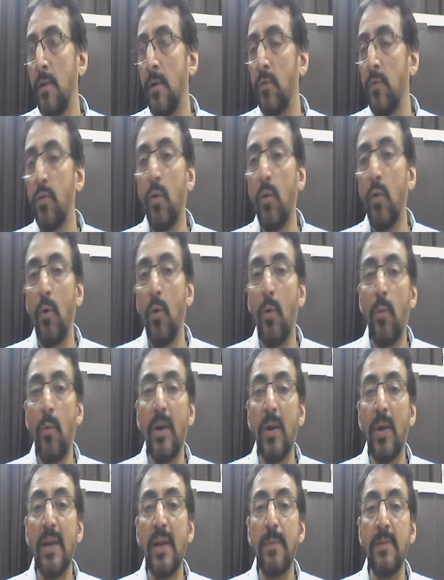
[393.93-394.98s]
So
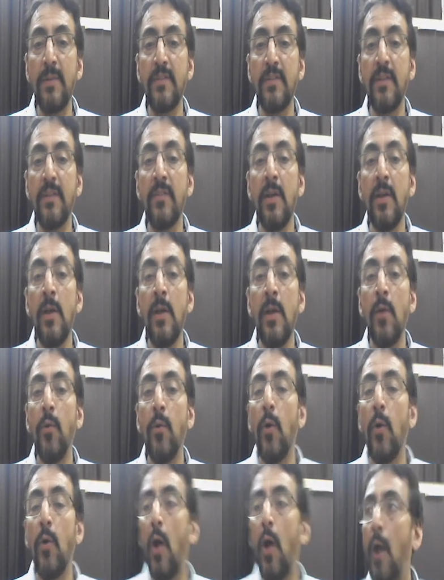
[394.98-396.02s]
what happens is
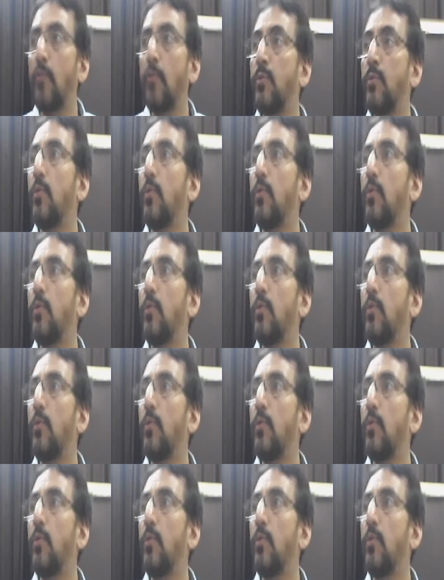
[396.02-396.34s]
you have to